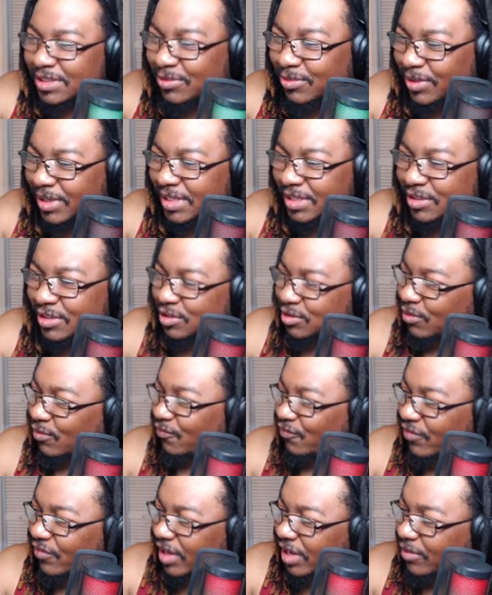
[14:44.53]
What is your
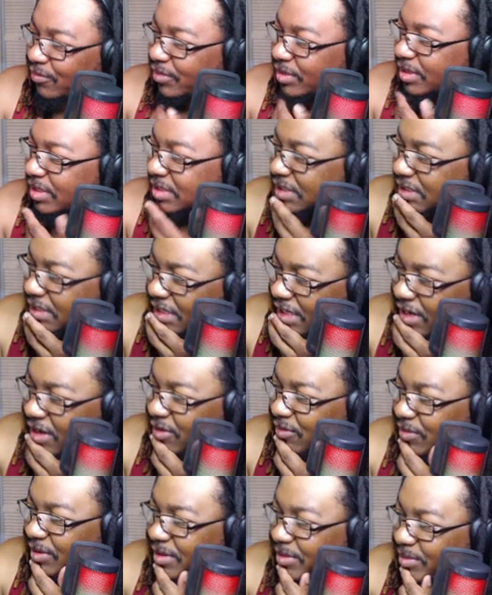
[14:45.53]
favorite
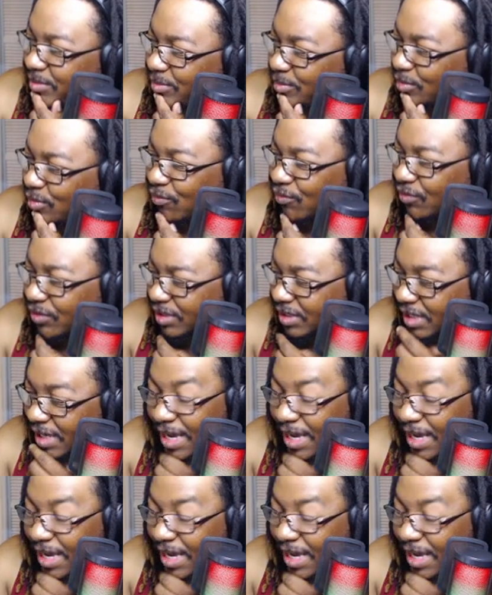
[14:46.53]
scary movie?